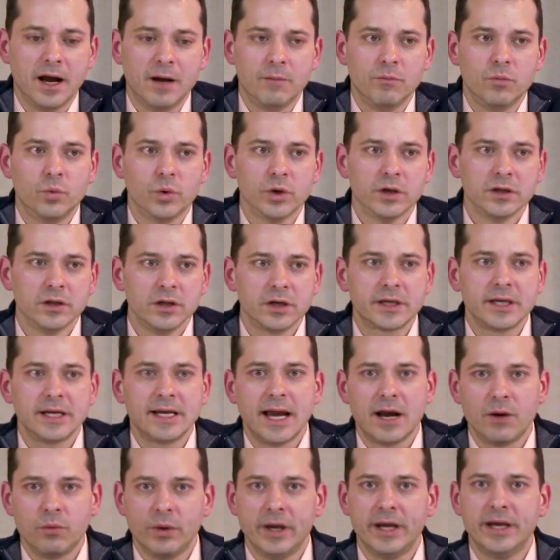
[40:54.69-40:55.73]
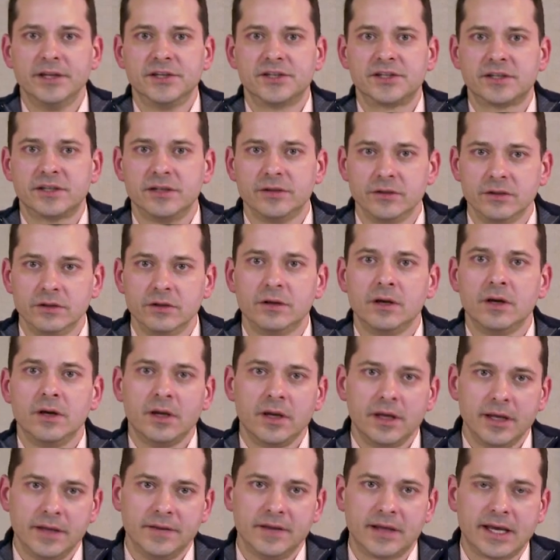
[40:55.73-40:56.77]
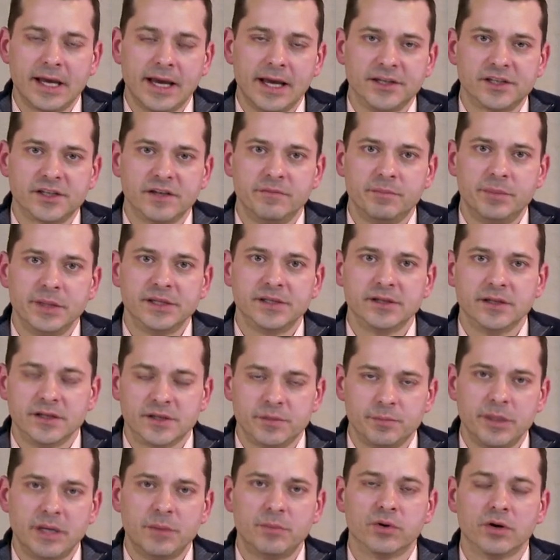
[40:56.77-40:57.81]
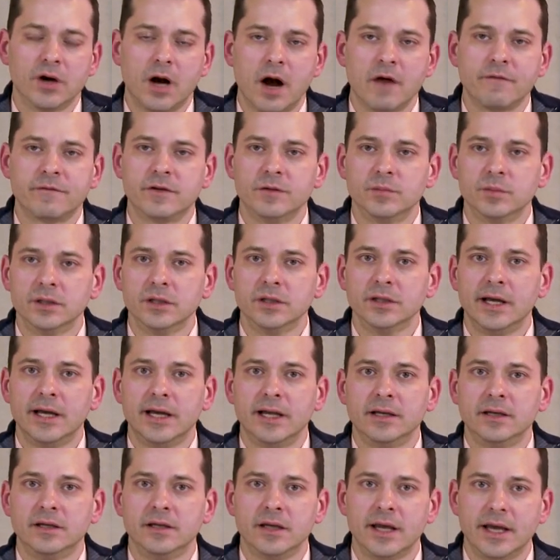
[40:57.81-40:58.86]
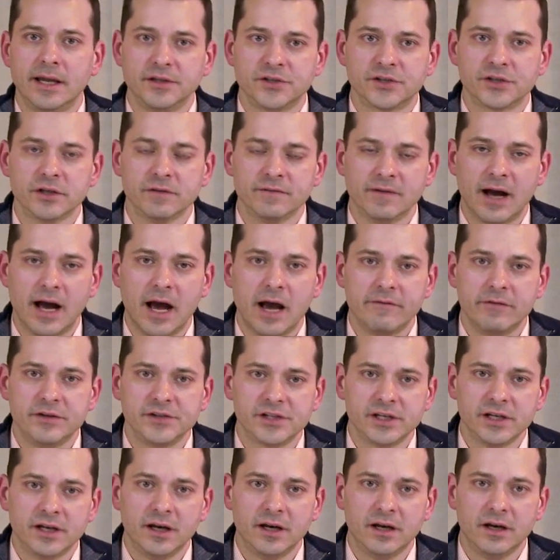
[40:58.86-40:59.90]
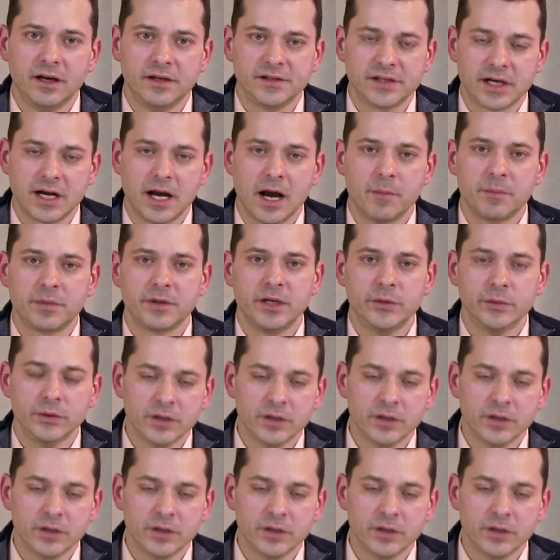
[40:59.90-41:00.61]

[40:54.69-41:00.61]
we're looking at ways to, in the case of business, be profitable and, and survive as a, as a company.